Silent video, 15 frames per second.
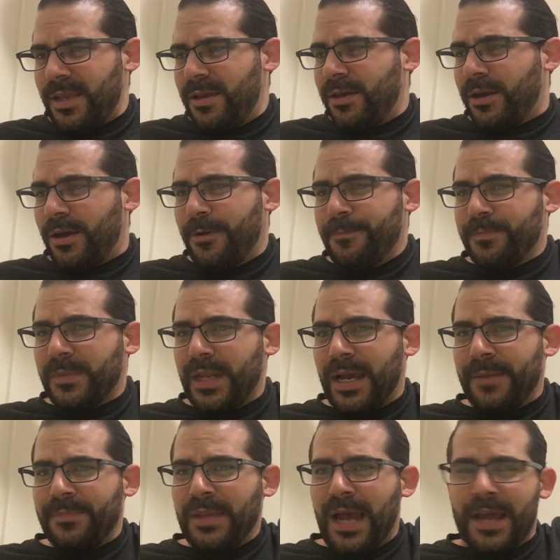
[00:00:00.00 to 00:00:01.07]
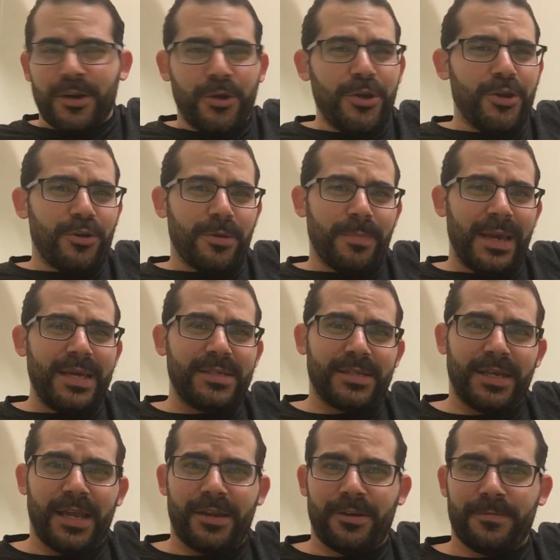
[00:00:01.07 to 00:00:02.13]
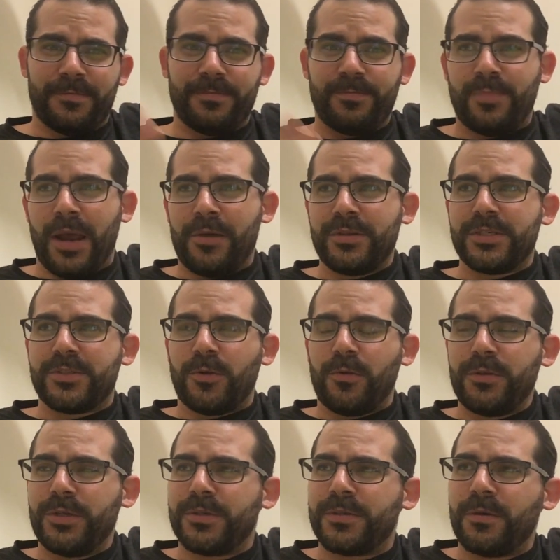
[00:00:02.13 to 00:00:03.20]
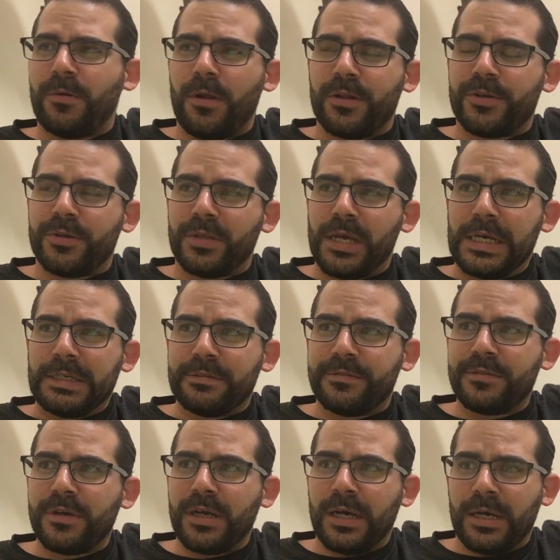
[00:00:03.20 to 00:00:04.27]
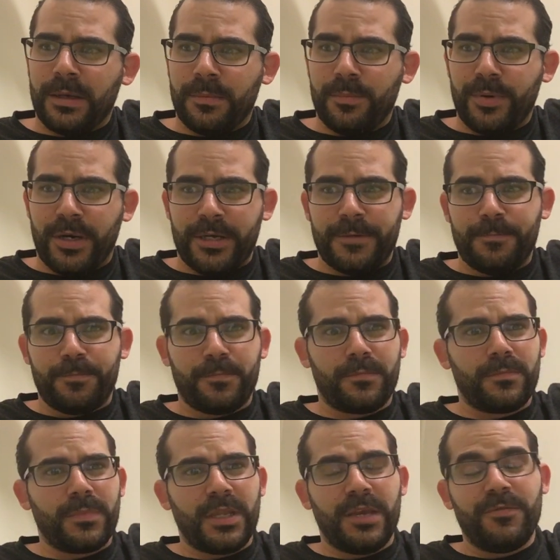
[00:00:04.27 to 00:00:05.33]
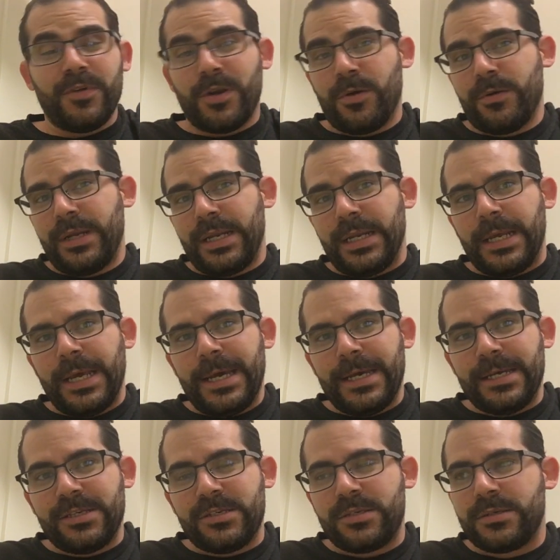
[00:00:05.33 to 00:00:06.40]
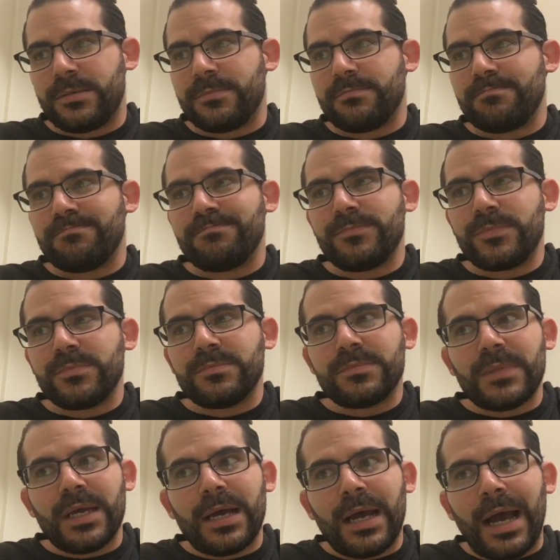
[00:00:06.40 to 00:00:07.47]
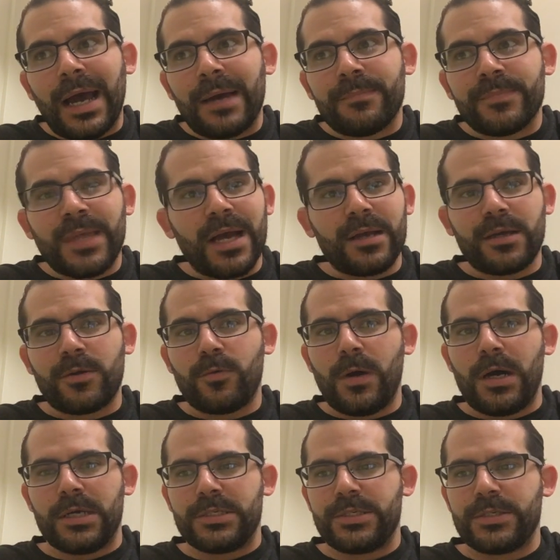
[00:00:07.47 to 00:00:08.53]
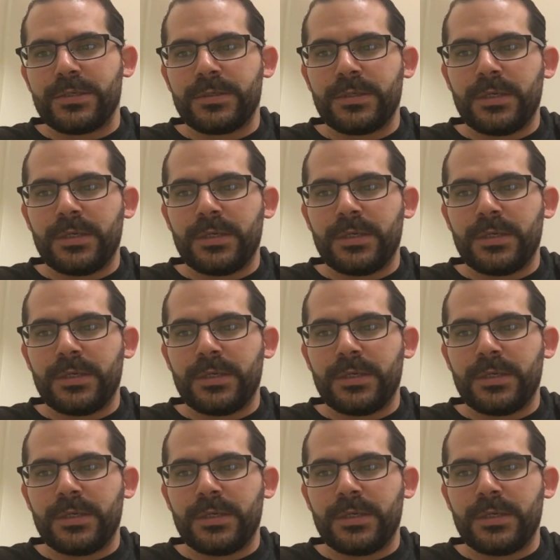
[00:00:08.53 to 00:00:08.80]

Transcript: you know, I know you're amazing and your parents told you so all your life, but if you don't engage, I'm not going to watch.